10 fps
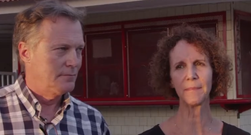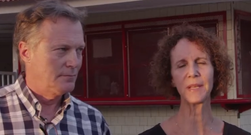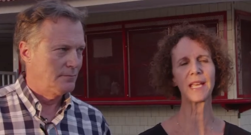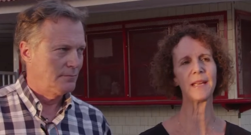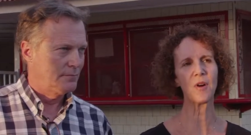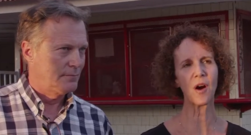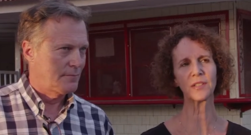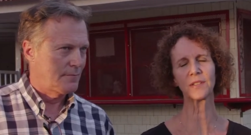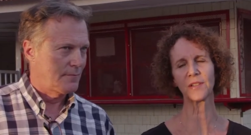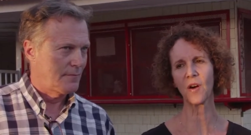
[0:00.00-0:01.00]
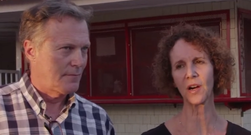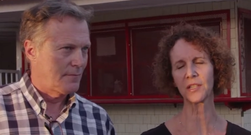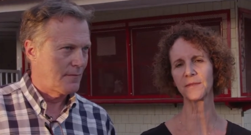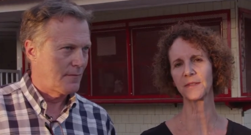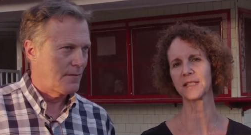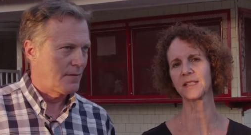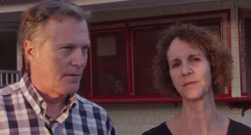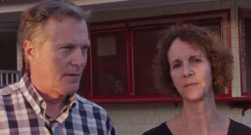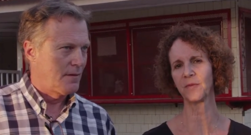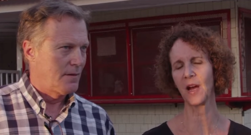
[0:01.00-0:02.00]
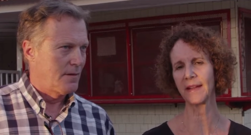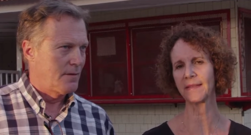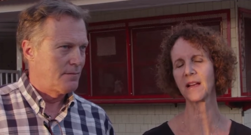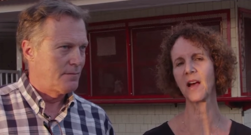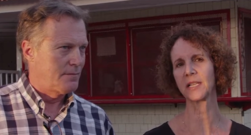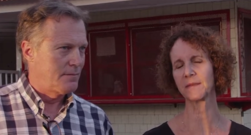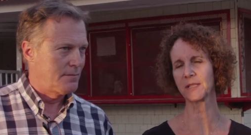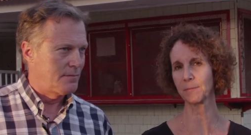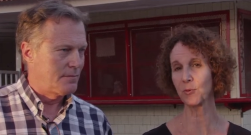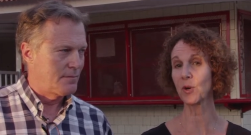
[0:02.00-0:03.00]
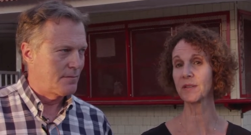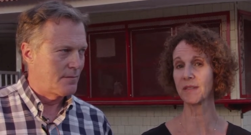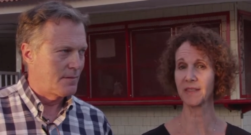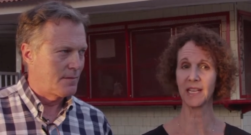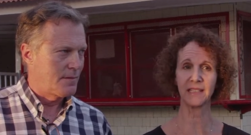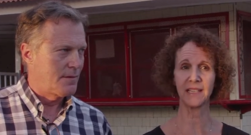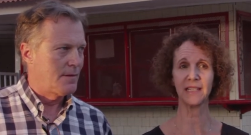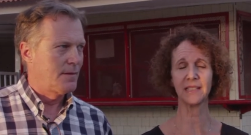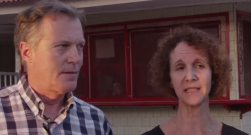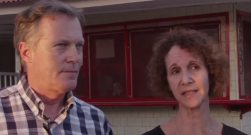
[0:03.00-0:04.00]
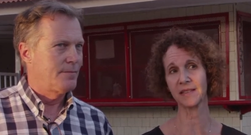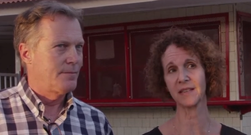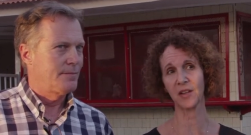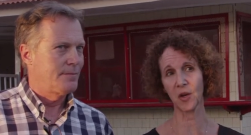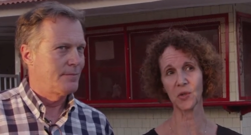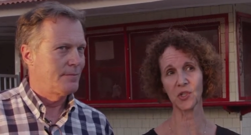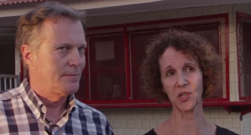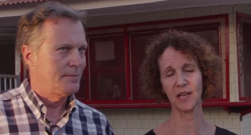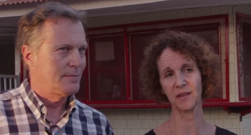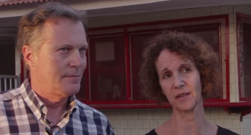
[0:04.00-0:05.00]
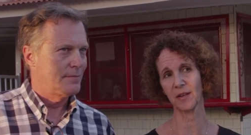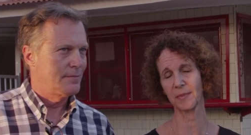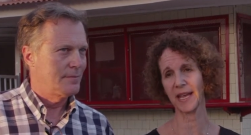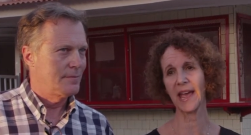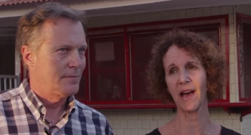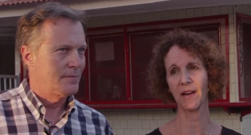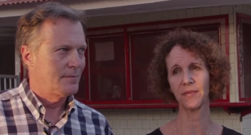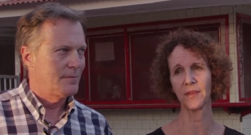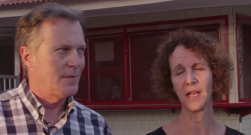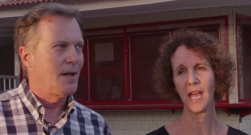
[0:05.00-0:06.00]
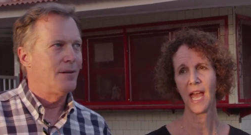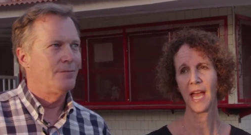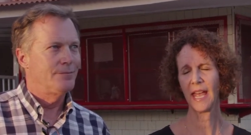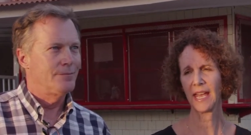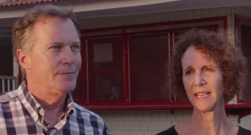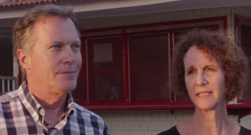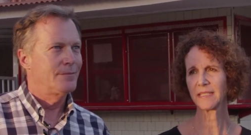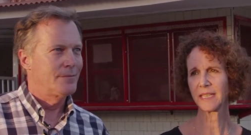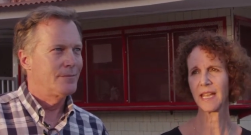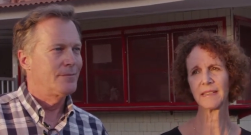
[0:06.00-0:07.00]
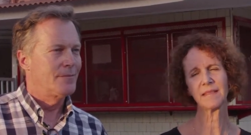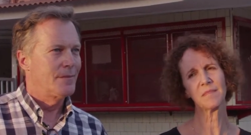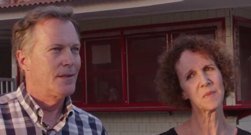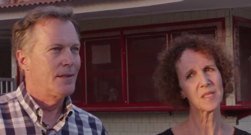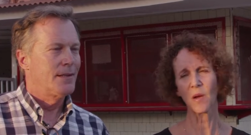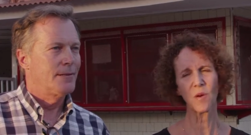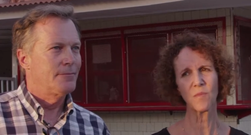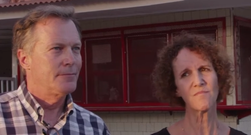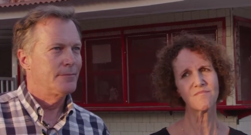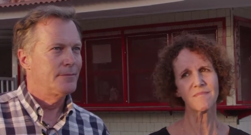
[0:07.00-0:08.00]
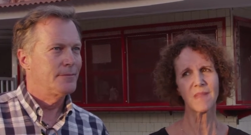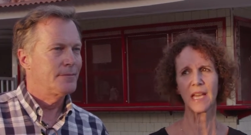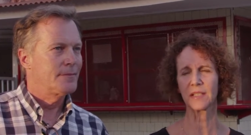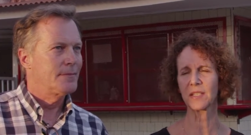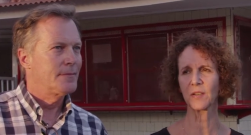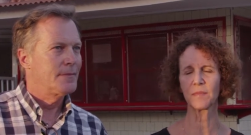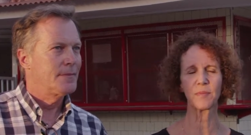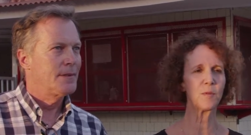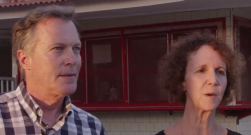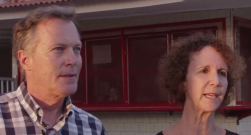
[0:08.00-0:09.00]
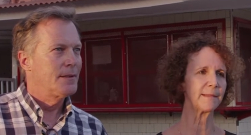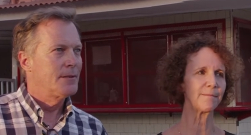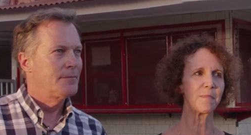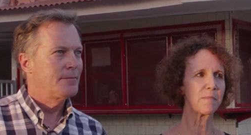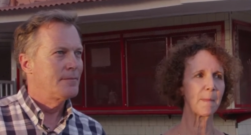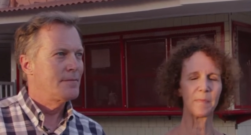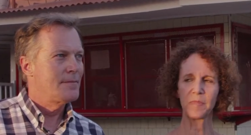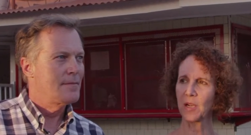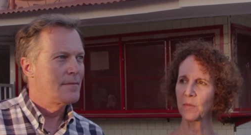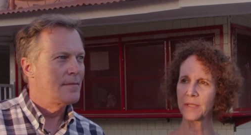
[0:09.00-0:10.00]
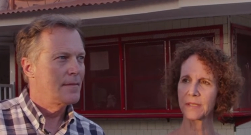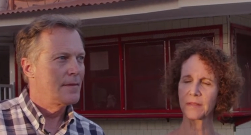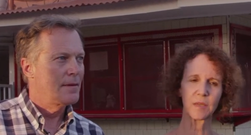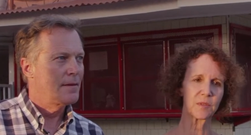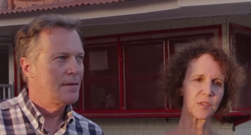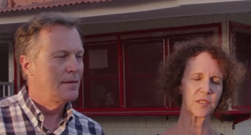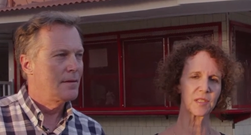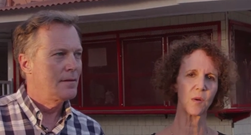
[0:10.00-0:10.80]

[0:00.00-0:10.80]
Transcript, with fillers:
Speaker 1: became harder and harder for us to find the kind of support that they needed to negotiate on their behalf. And so at a certain point, there was just no